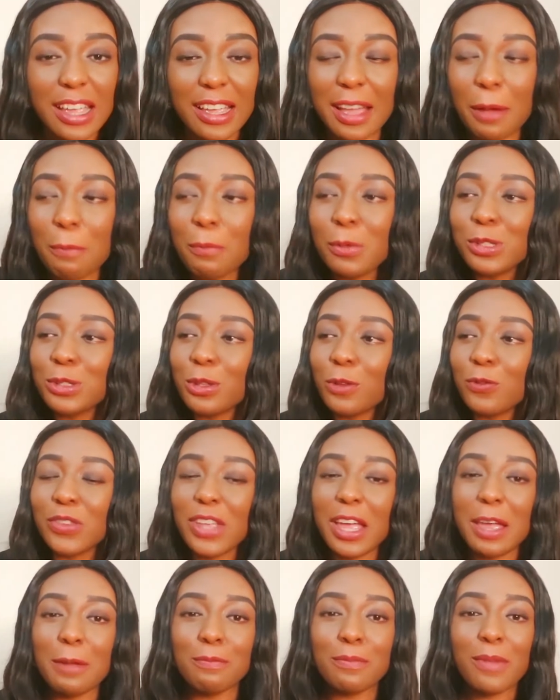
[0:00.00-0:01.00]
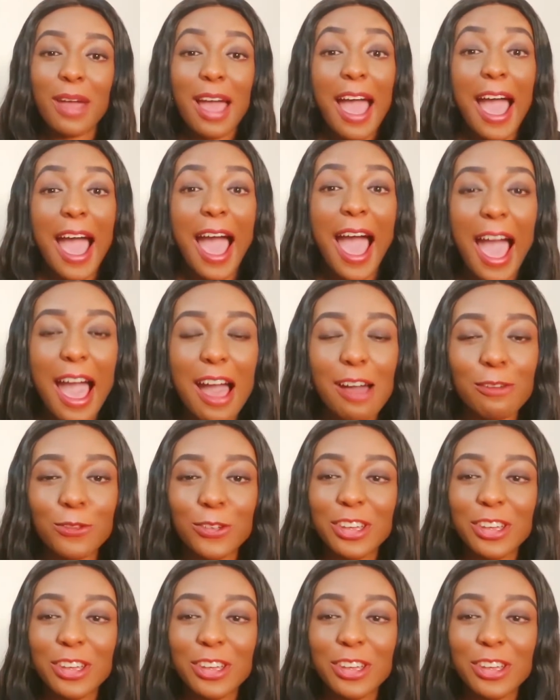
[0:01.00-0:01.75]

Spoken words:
Most of them have